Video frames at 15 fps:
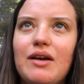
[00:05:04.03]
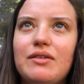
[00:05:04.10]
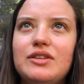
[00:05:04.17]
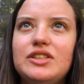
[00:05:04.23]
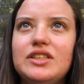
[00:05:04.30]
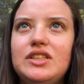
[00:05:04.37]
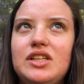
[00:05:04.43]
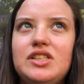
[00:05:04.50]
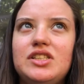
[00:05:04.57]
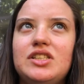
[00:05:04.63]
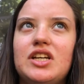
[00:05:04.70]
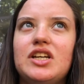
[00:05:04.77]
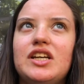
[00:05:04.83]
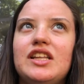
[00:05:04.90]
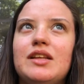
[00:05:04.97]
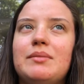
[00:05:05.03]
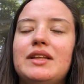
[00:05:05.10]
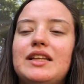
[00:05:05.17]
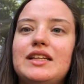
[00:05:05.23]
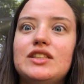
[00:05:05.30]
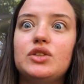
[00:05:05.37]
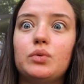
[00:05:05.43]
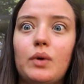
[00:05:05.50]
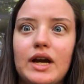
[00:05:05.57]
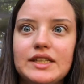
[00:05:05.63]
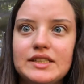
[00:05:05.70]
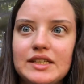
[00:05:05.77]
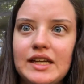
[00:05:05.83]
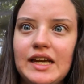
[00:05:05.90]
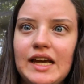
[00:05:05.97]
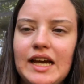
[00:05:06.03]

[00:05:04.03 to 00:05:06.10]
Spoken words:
would suggest checking them at least twice a day.